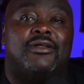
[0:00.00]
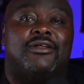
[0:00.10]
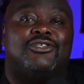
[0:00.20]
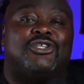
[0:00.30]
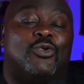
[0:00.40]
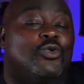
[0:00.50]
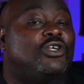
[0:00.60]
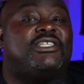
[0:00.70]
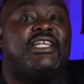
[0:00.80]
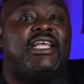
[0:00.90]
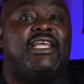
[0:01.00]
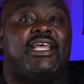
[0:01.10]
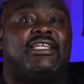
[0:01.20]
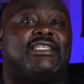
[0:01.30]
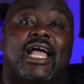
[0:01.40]
So we'll see
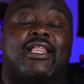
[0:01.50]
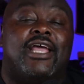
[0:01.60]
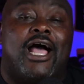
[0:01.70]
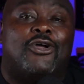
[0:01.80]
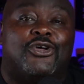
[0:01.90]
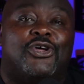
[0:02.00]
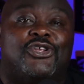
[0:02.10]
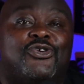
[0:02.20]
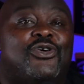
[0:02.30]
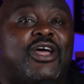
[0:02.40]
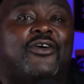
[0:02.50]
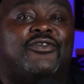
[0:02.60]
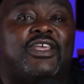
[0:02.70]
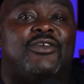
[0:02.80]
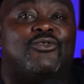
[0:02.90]
exactly how good
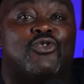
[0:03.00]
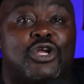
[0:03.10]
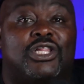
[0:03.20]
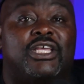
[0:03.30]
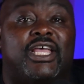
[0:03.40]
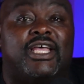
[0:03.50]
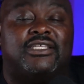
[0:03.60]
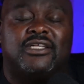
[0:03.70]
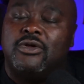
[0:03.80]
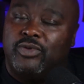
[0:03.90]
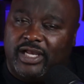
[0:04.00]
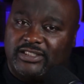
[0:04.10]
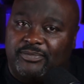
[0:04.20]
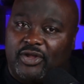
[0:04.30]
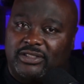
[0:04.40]
UNLV really is. We got
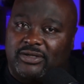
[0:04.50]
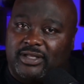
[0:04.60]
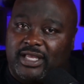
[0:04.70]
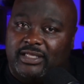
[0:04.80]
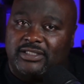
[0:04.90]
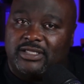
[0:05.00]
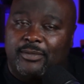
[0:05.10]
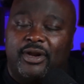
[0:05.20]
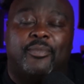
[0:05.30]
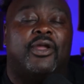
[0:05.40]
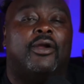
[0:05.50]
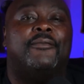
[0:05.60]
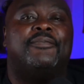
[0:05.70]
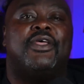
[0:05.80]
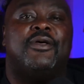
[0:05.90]
some thoughts on Kansas coming up here.
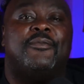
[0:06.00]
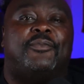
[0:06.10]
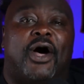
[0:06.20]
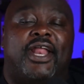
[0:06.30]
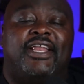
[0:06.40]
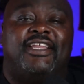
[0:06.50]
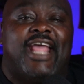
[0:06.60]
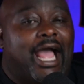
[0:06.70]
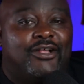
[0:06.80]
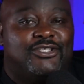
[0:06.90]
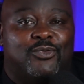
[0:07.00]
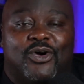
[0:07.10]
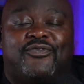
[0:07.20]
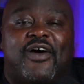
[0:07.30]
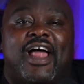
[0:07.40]
But, yeah, so we'll
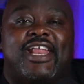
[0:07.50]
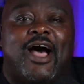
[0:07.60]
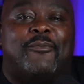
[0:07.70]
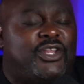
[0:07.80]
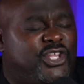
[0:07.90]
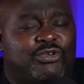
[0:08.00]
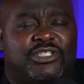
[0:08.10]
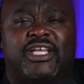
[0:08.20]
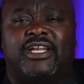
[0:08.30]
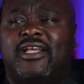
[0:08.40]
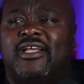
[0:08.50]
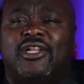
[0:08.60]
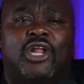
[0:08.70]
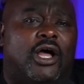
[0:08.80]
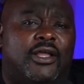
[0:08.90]
find out. But Houston,
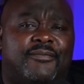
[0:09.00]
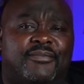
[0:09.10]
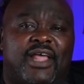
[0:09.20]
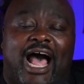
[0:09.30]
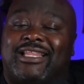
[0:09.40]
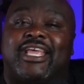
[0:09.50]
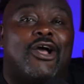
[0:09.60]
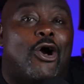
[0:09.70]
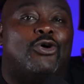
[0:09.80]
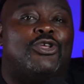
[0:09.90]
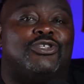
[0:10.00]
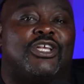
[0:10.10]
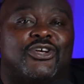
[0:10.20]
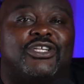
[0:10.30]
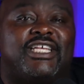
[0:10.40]
look, I think OU's a
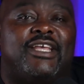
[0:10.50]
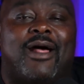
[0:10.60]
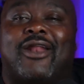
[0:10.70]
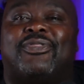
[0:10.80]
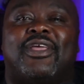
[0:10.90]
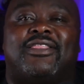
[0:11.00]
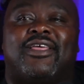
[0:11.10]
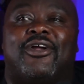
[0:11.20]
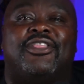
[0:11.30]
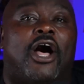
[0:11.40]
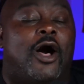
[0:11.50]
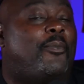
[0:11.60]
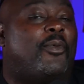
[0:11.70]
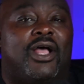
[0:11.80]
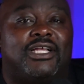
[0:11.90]
good team. I don't think they're in the
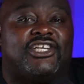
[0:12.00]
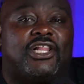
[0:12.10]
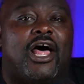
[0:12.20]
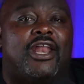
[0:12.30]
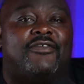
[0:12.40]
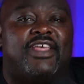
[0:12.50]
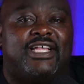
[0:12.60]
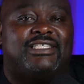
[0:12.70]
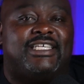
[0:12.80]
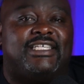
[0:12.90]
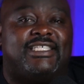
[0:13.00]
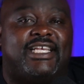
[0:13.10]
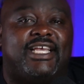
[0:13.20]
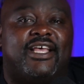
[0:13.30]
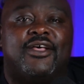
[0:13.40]
upper echelon of the
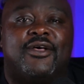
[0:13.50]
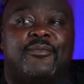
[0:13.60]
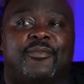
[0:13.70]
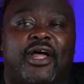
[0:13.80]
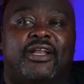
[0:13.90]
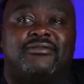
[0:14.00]
SEC, but